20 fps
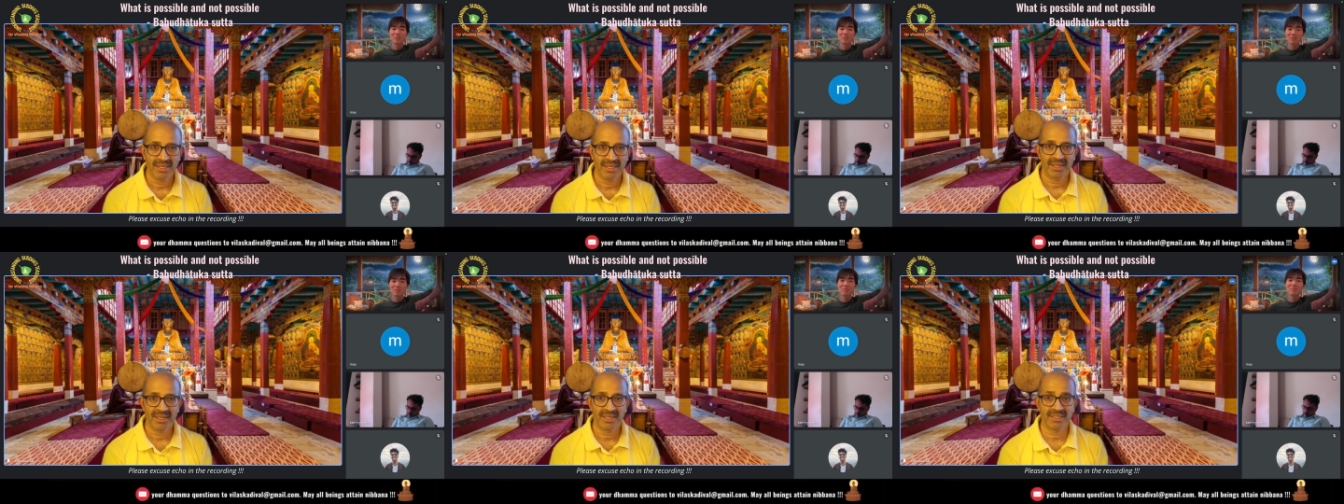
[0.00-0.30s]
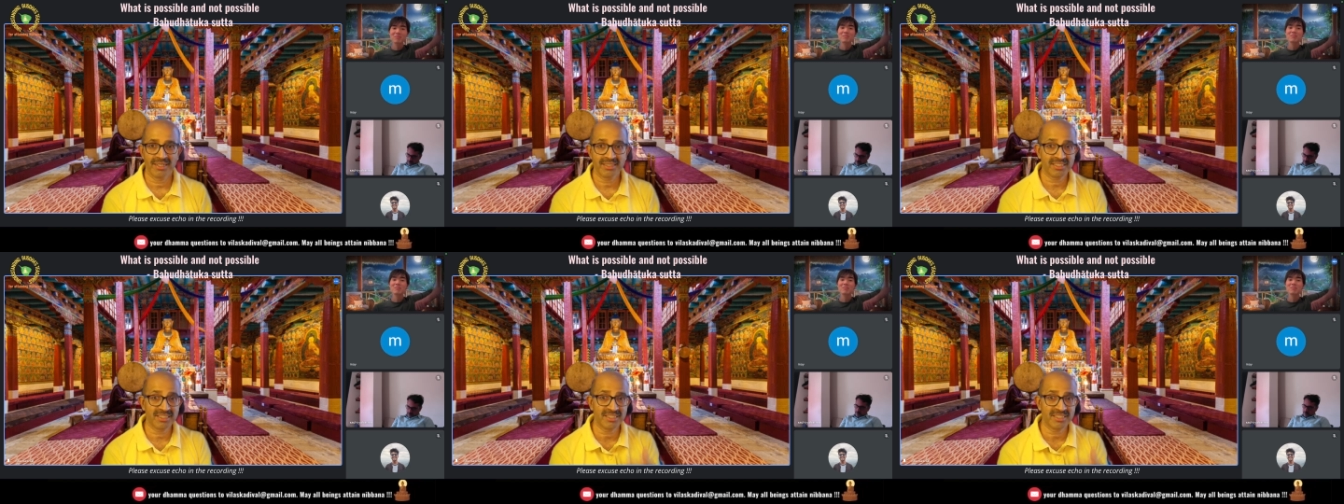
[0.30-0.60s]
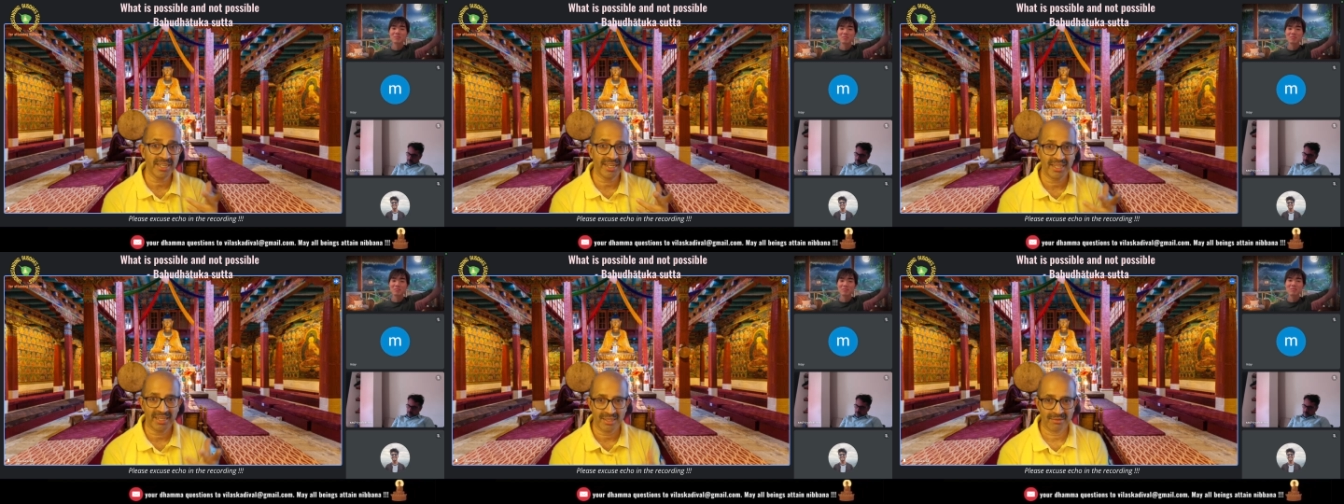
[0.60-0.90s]
It is
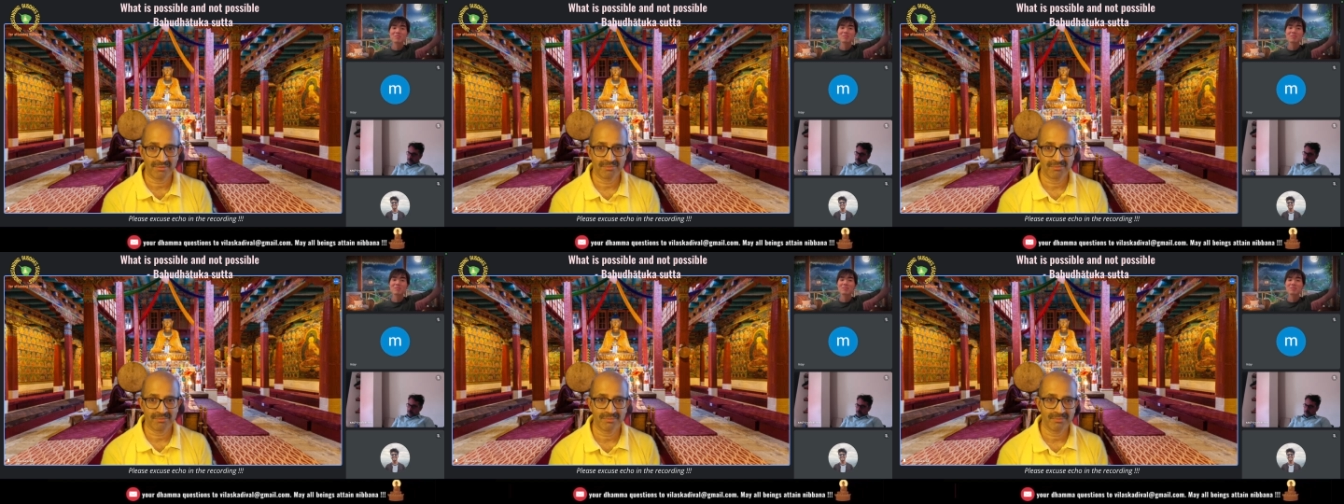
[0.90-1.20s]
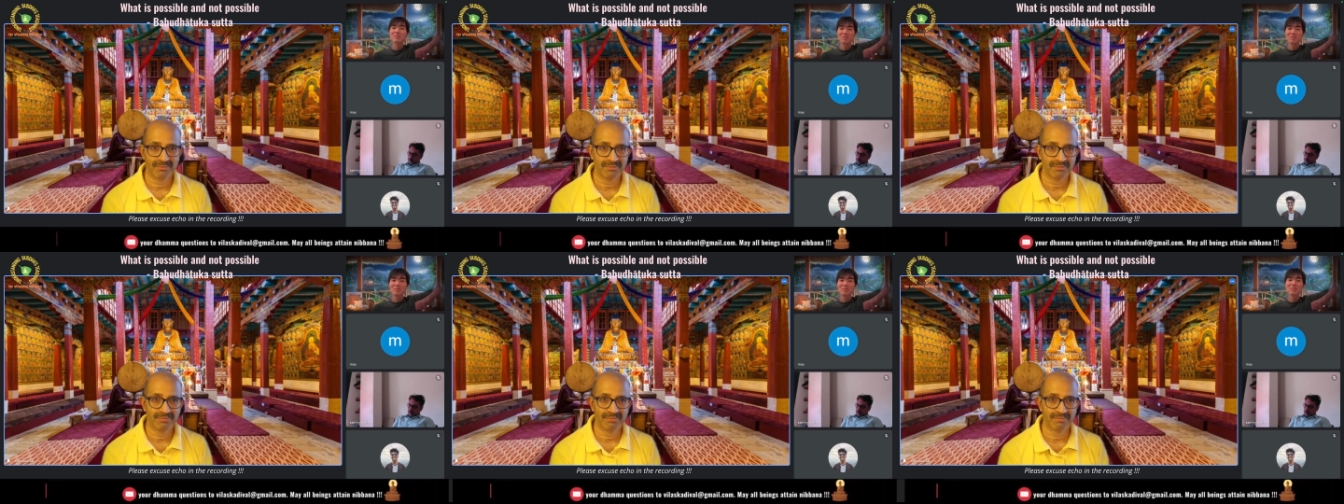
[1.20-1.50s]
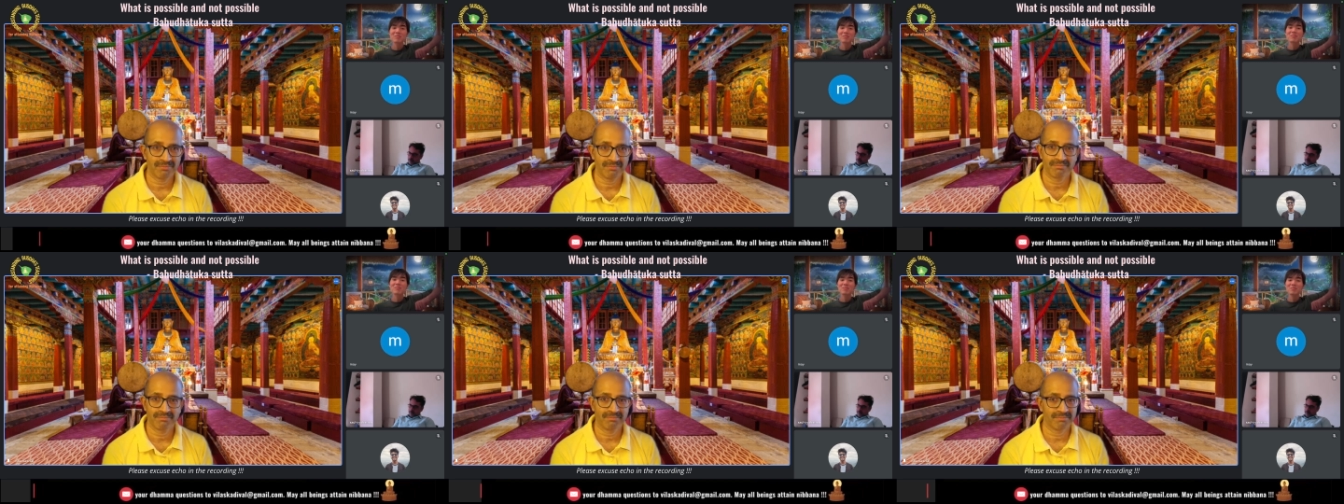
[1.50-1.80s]
Stri.
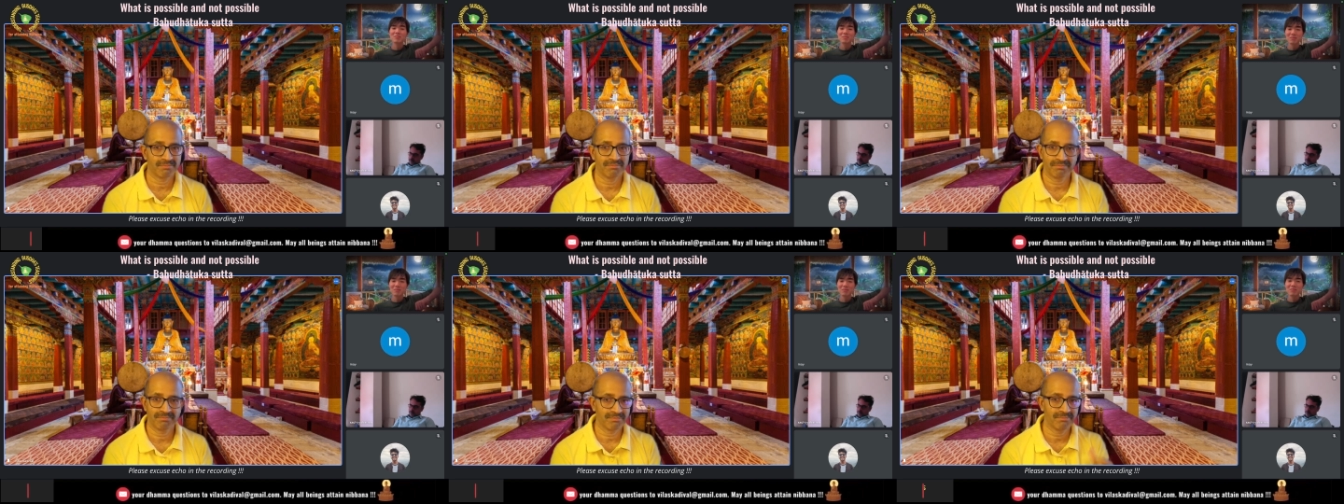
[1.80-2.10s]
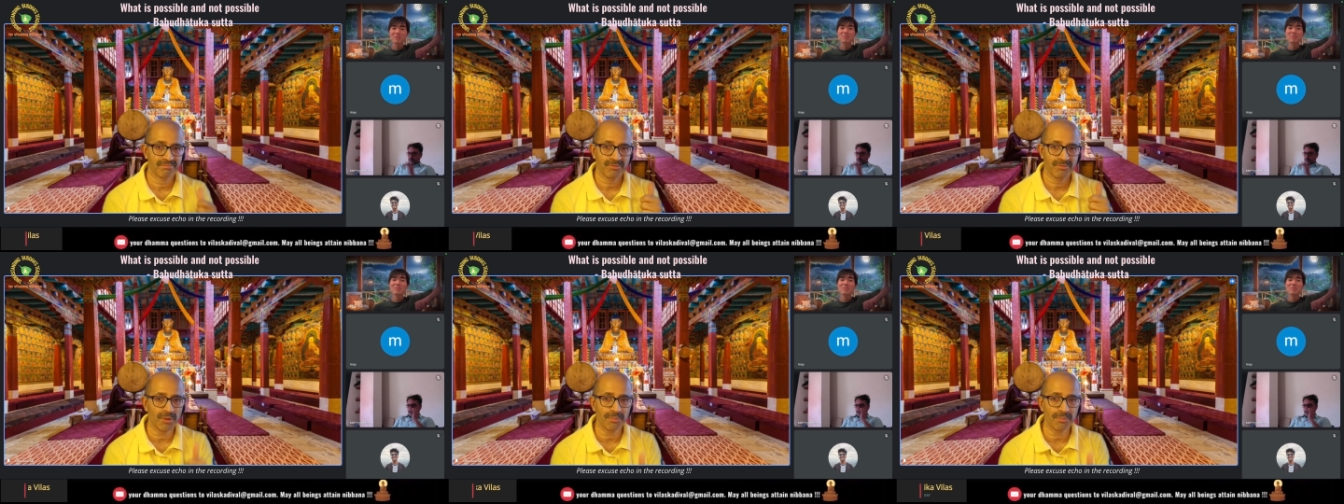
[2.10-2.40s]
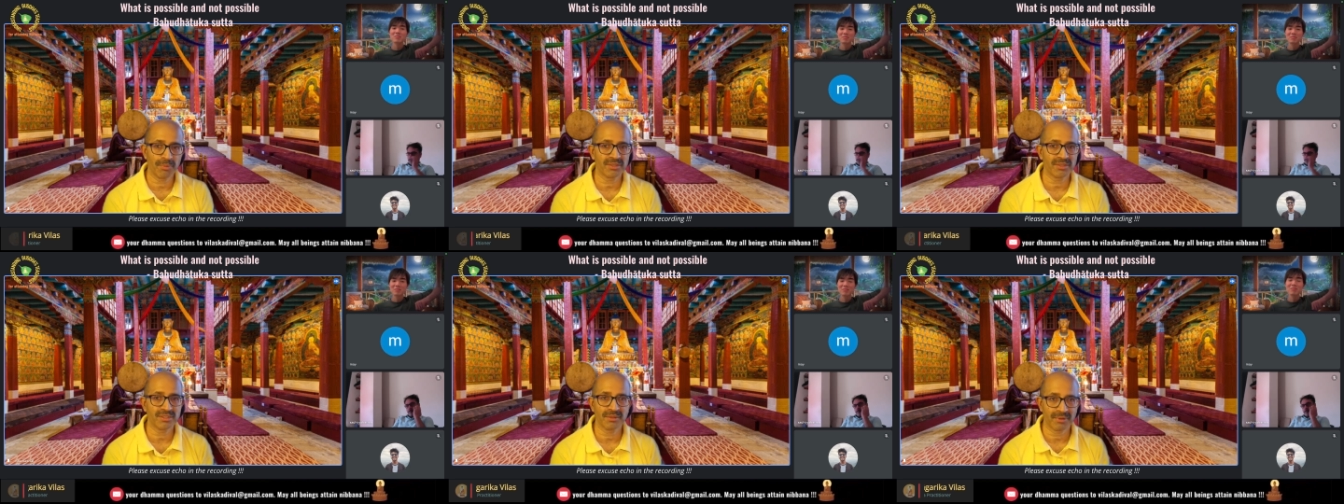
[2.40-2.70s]
Not
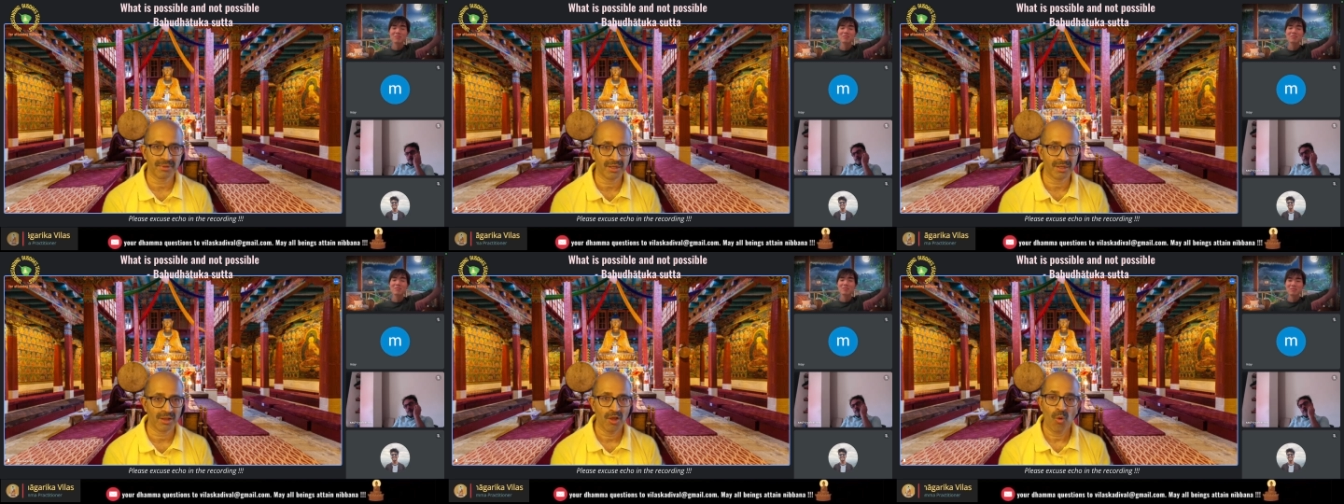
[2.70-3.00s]
possible.